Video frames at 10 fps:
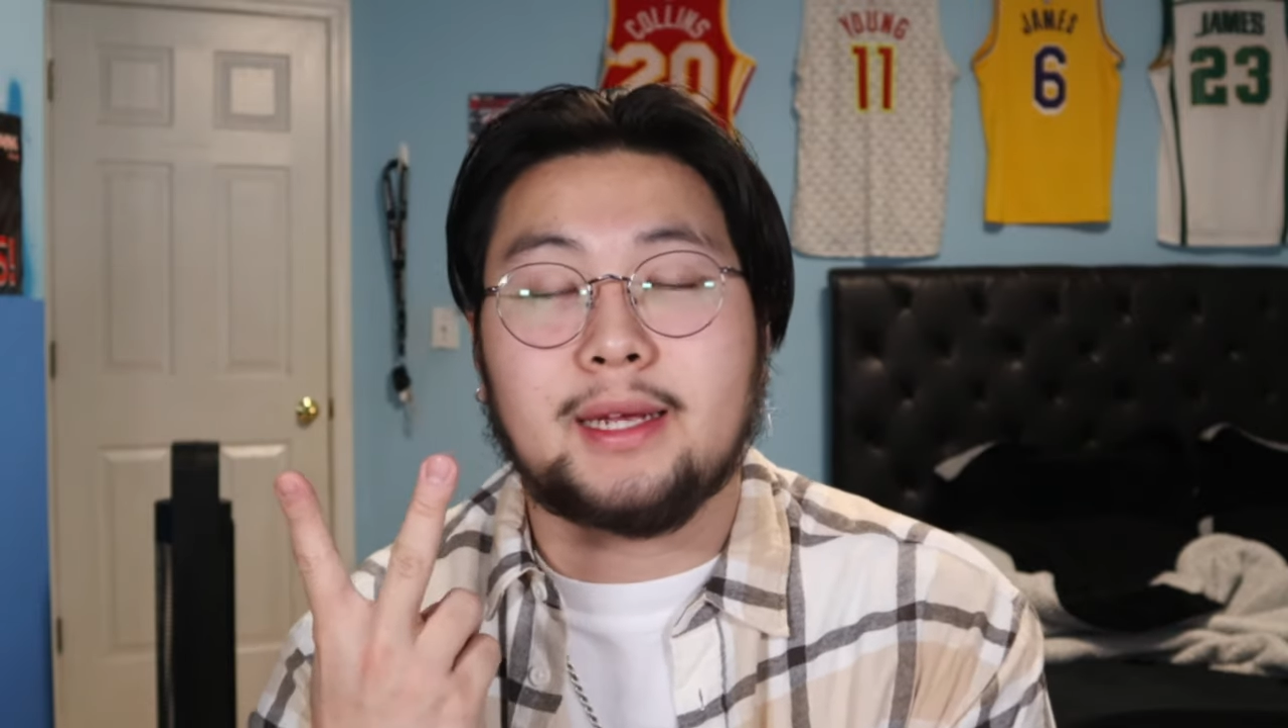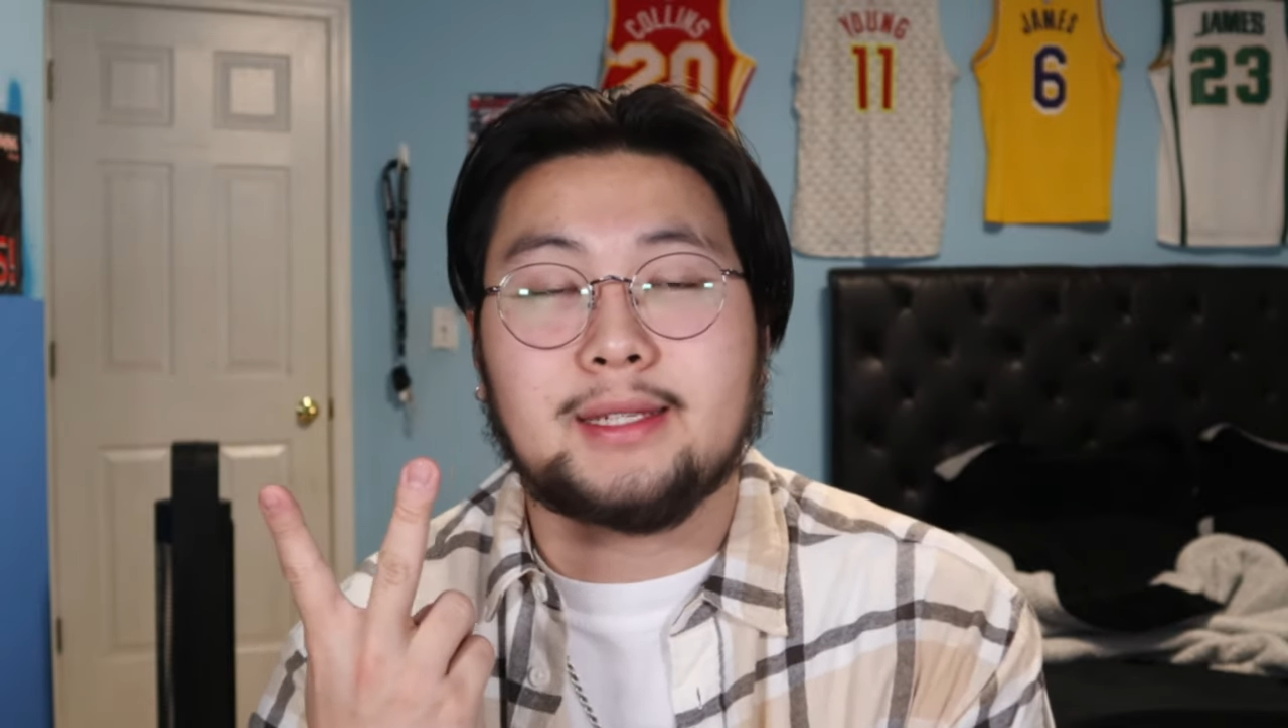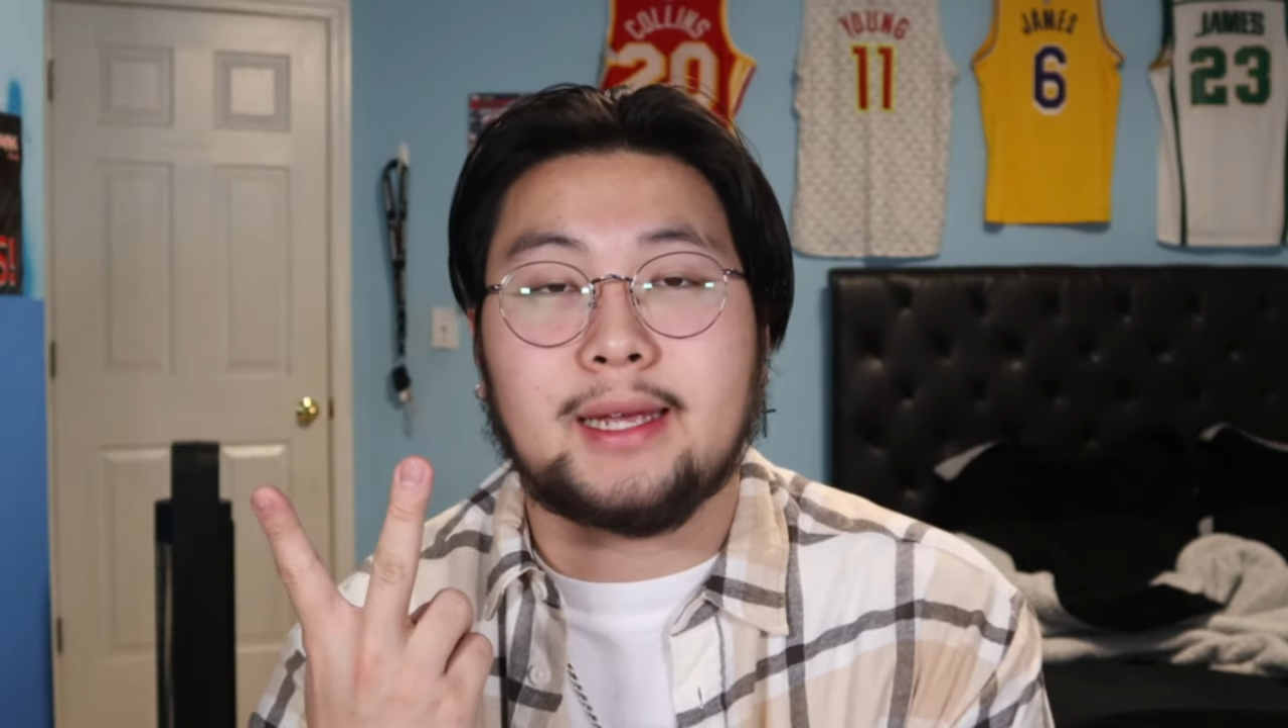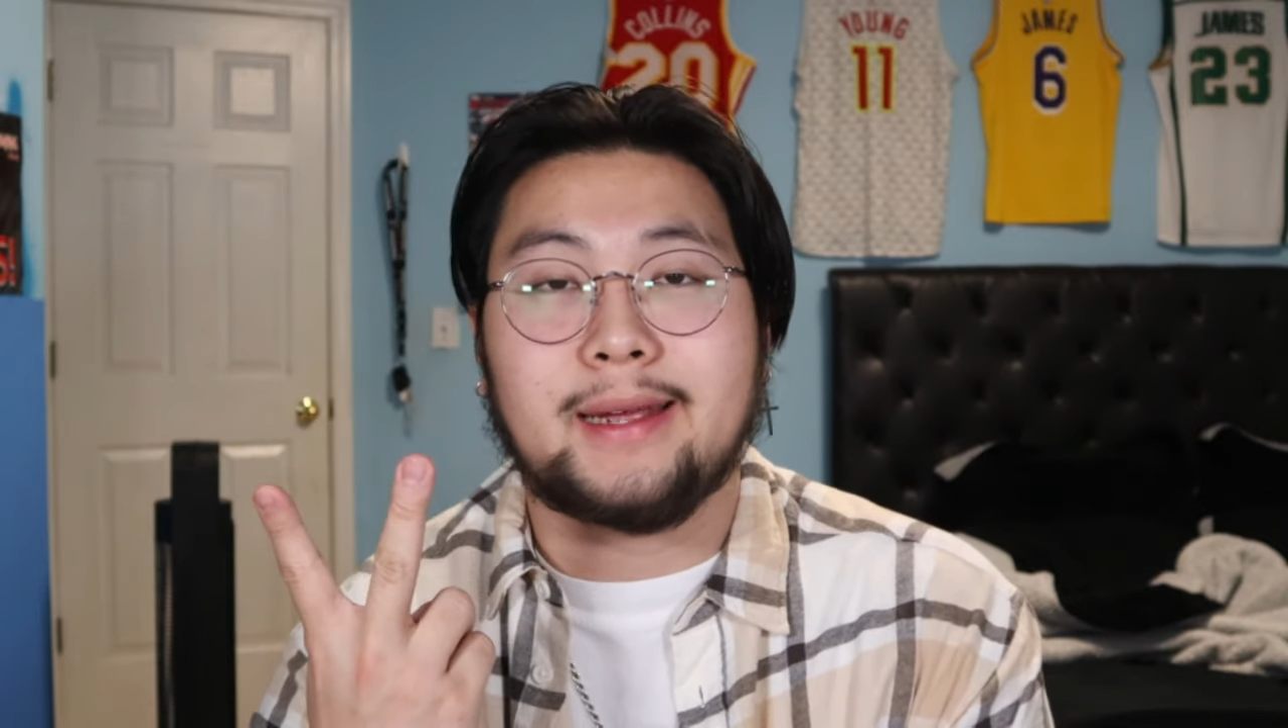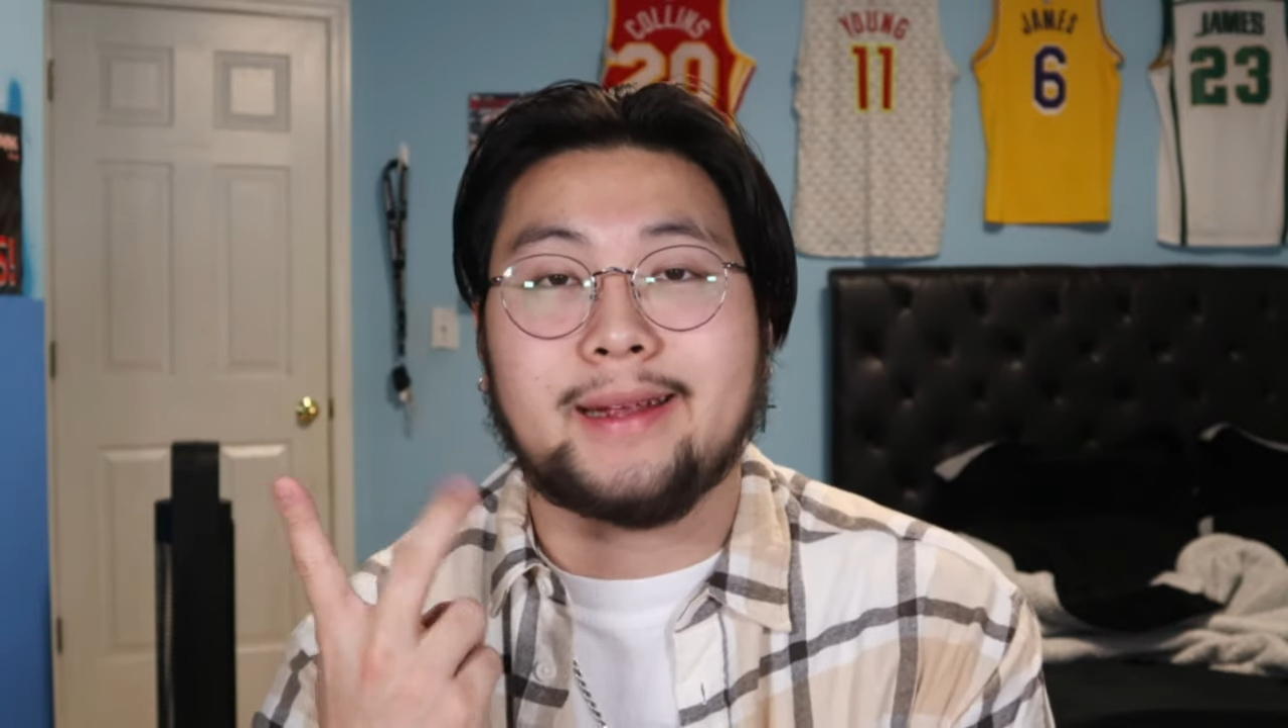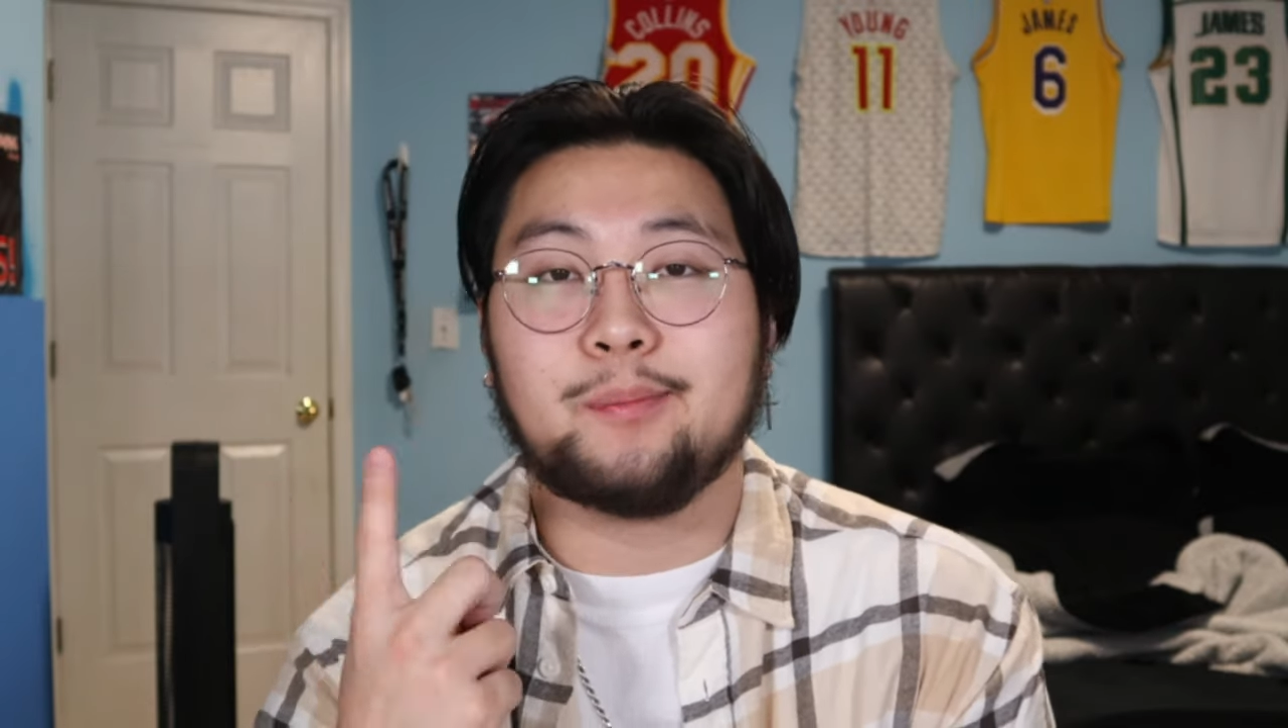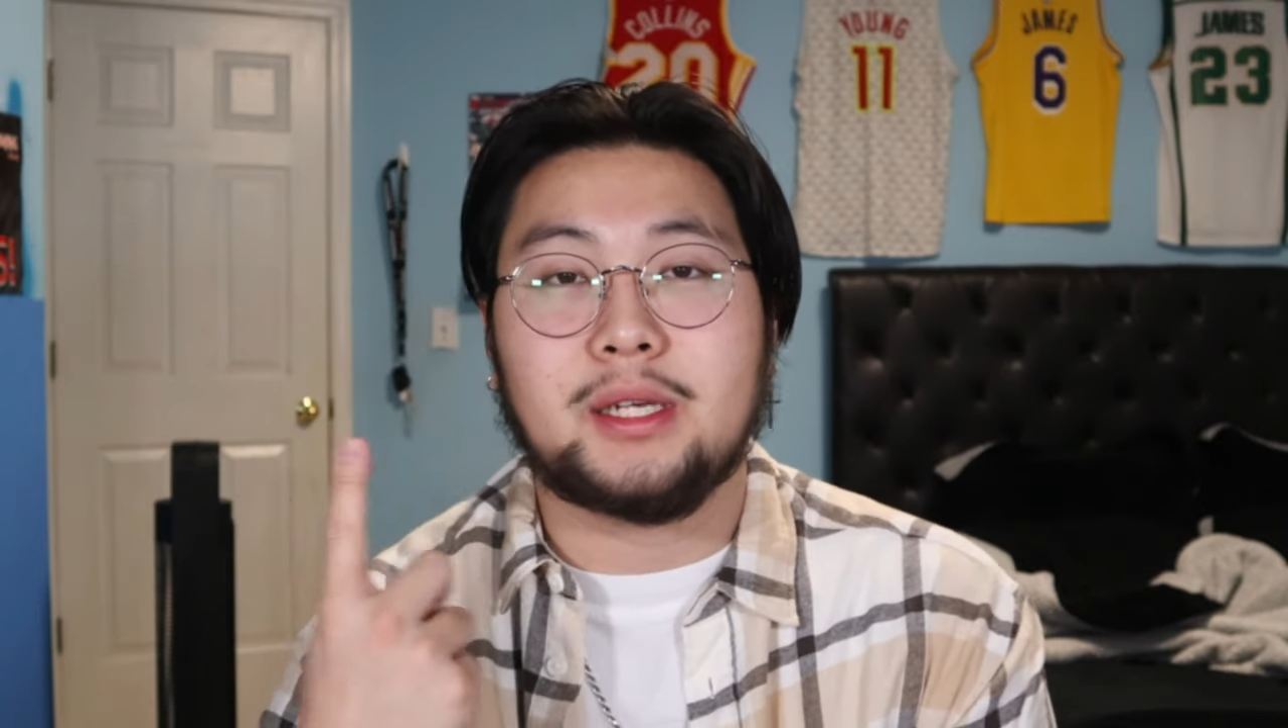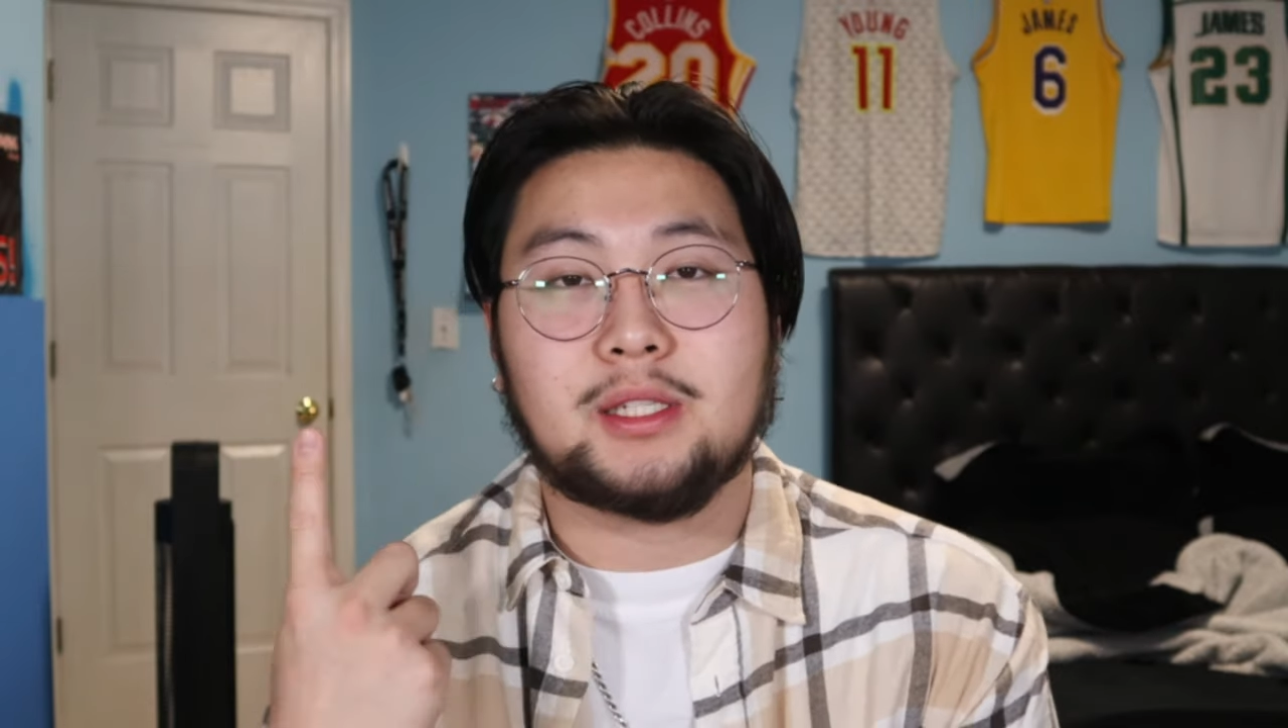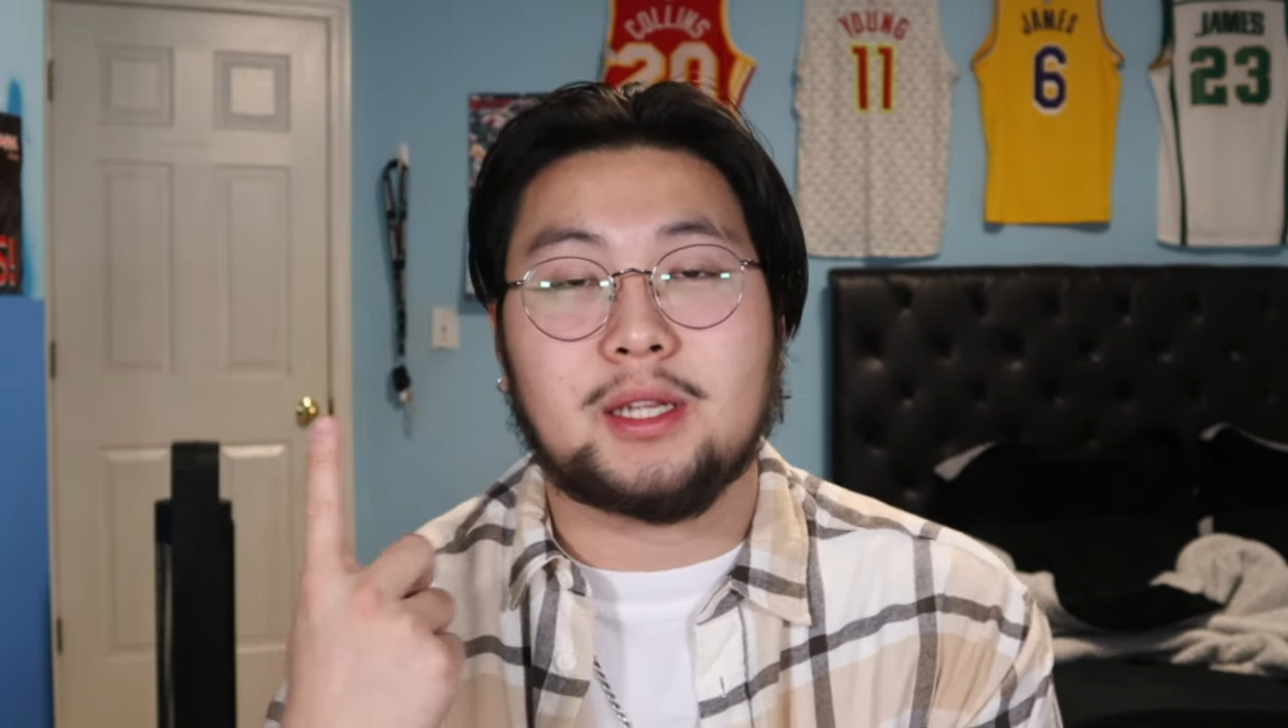and basically